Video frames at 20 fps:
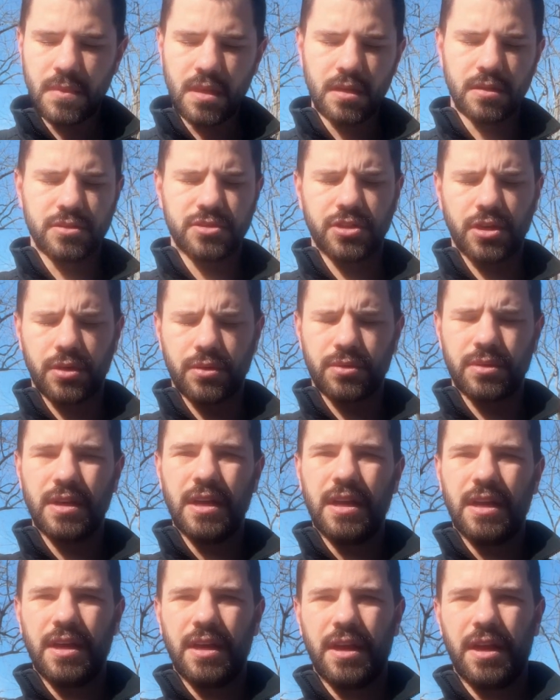So
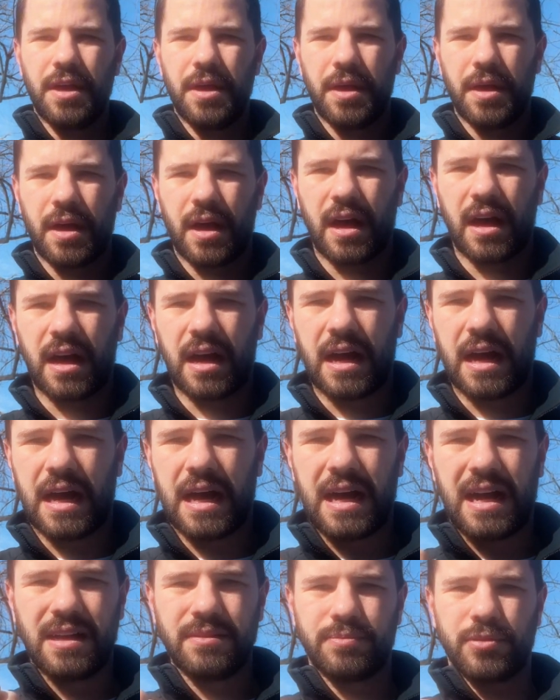
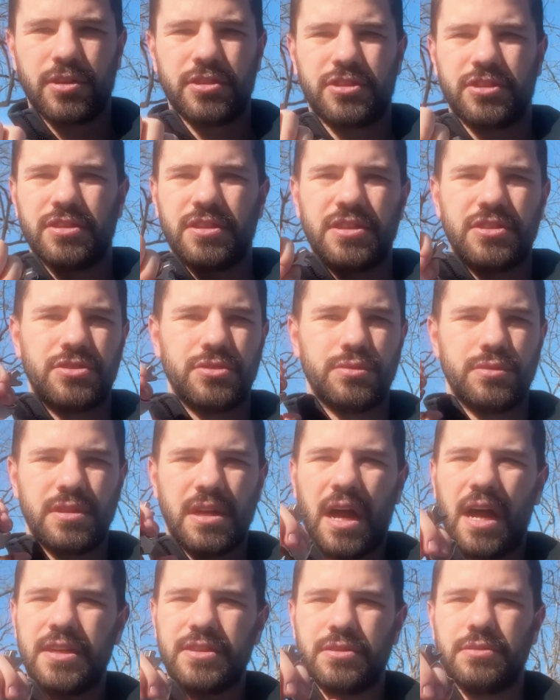I personally do
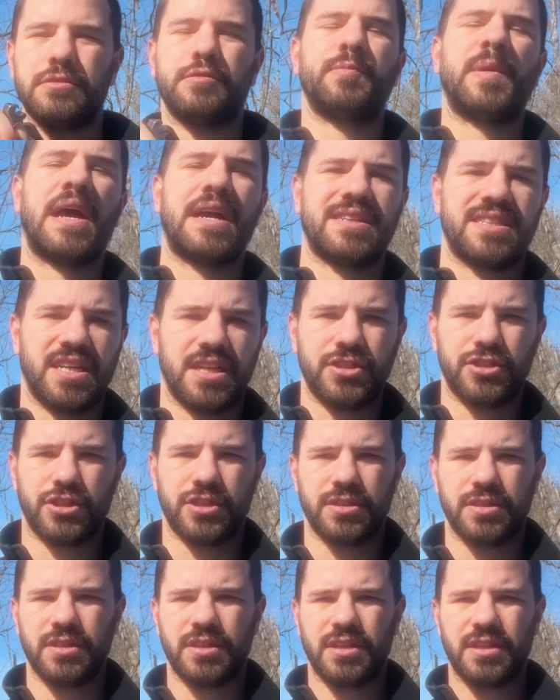not use back
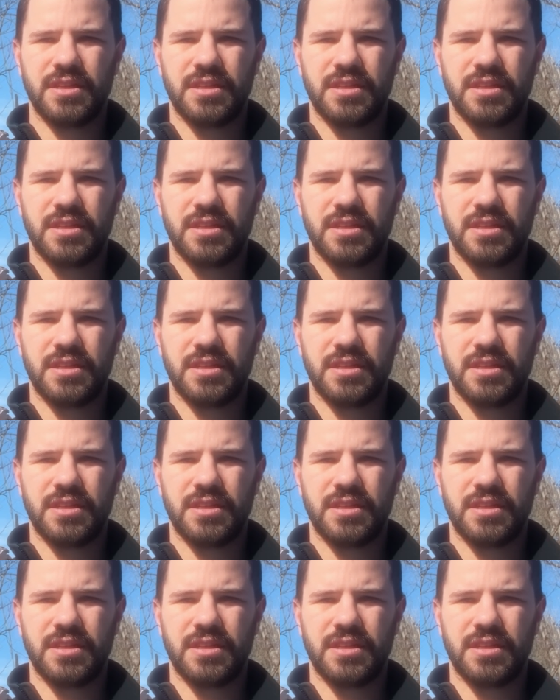tension